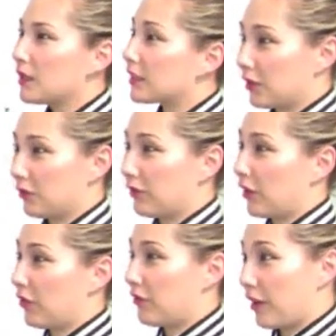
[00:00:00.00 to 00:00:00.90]
single
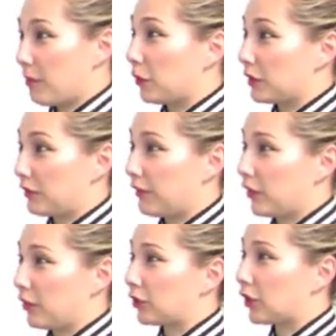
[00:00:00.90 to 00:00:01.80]
finger fit,
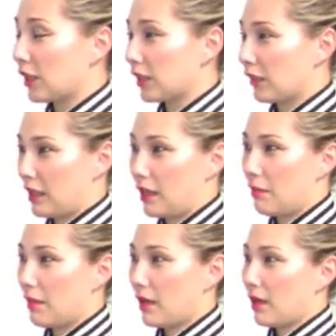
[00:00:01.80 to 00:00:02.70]
multi-finger look
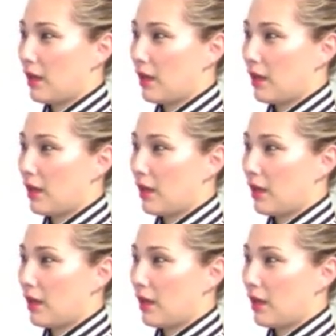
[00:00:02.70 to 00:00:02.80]
theme,